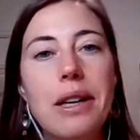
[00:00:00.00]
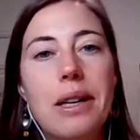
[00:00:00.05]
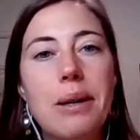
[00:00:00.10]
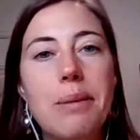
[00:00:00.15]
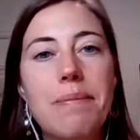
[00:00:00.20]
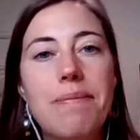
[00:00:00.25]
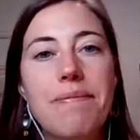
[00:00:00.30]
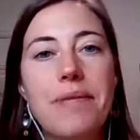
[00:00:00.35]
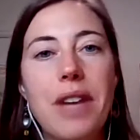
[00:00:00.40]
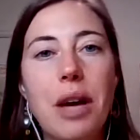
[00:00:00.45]

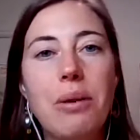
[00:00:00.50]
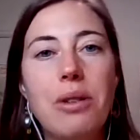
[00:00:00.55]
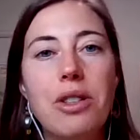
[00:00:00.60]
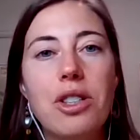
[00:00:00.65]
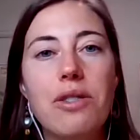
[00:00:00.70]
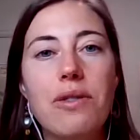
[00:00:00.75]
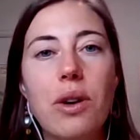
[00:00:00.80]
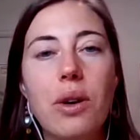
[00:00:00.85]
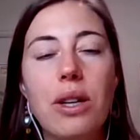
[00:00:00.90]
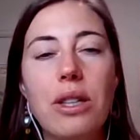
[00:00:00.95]
Um, I
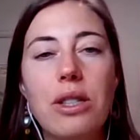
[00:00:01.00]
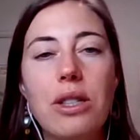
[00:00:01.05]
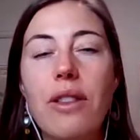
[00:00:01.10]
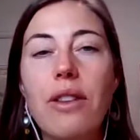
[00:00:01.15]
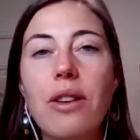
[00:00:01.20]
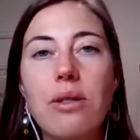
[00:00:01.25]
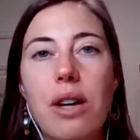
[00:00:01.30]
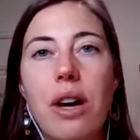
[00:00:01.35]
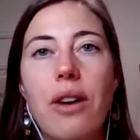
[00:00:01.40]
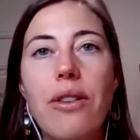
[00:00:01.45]
would just focus
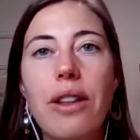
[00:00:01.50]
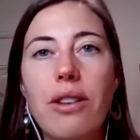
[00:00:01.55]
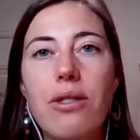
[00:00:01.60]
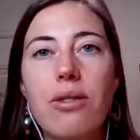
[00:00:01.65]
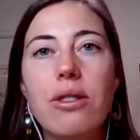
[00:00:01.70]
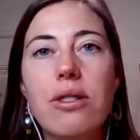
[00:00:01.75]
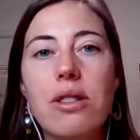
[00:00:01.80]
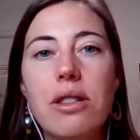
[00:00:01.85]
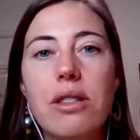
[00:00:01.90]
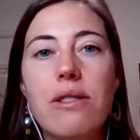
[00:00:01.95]
on those healthy
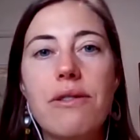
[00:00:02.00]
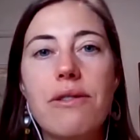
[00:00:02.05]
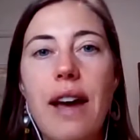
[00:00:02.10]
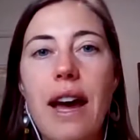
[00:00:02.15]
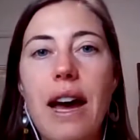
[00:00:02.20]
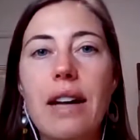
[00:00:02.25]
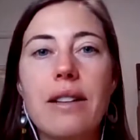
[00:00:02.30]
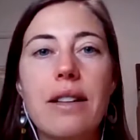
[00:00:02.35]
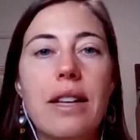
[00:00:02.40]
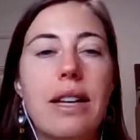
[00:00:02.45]
sources of
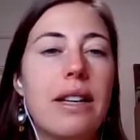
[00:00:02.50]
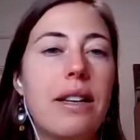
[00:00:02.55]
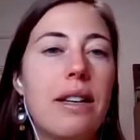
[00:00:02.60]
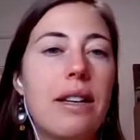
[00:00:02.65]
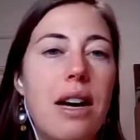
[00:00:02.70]
fat like